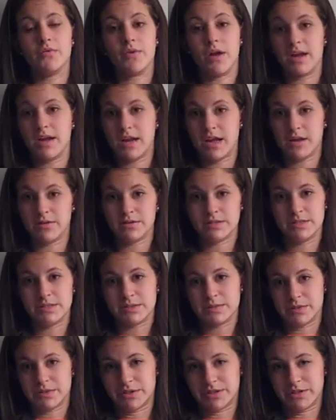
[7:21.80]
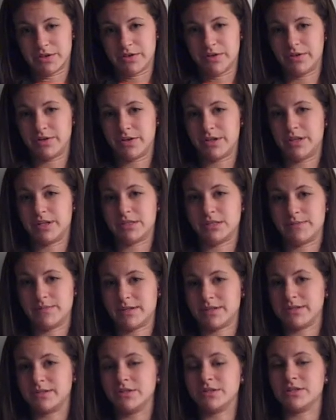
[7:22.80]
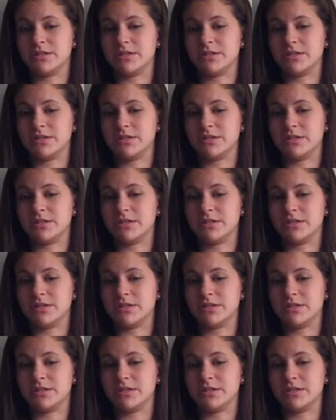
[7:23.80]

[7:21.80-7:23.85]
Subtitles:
Right now, since we're still early in the semester,